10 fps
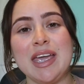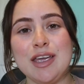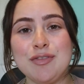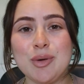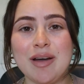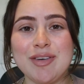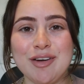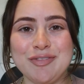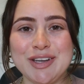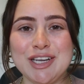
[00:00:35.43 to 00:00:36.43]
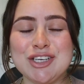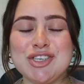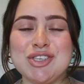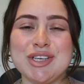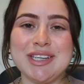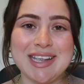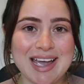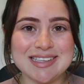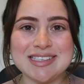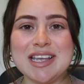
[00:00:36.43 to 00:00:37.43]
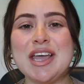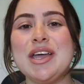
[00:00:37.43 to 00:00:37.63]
If you have not finished yet,